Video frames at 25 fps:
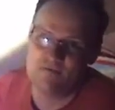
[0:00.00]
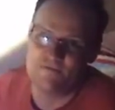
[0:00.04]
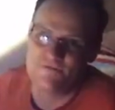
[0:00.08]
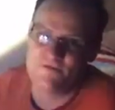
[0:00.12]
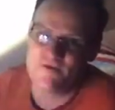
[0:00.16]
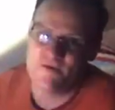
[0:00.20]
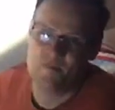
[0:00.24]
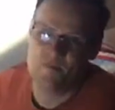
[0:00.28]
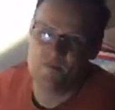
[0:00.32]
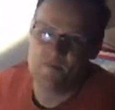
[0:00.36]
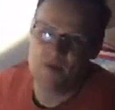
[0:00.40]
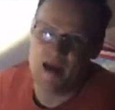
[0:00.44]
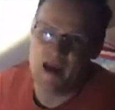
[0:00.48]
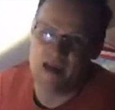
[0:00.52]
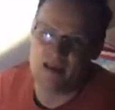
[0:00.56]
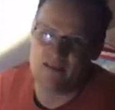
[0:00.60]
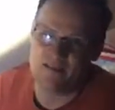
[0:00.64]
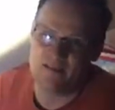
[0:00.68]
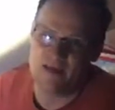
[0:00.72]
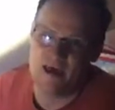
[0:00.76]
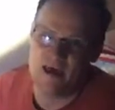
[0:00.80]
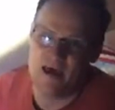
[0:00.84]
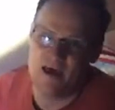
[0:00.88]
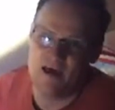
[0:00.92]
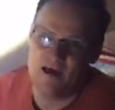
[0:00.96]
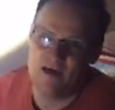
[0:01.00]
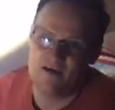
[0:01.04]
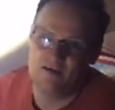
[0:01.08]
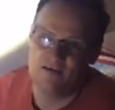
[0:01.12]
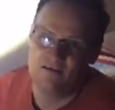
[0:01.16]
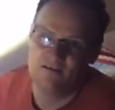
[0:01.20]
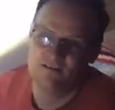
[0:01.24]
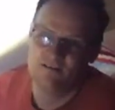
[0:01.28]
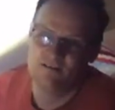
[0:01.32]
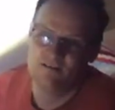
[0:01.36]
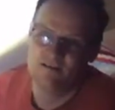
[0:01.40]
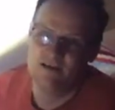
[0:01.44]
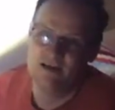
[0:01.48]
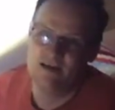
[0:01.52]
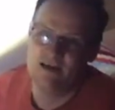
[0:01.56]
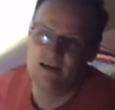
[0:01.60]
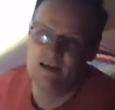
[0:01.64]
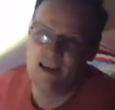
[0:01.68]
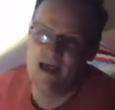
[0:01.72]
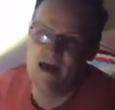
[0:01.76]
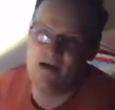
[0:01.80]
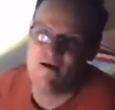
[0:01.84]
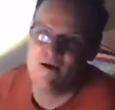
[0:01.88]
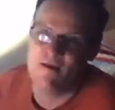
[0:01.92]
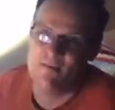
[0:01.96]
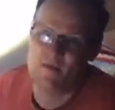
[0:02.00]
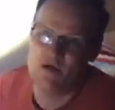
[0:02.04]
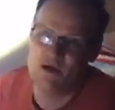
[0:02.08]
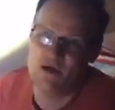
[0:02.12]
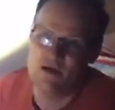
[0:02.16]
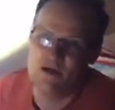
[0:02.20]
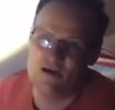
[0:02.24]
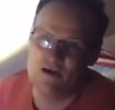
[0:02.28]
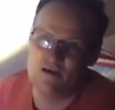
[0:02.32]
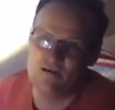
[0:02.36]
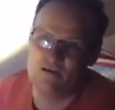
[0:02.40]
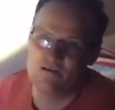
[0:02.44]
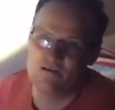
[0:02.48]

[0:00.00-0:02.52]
from back there, and now I'm here,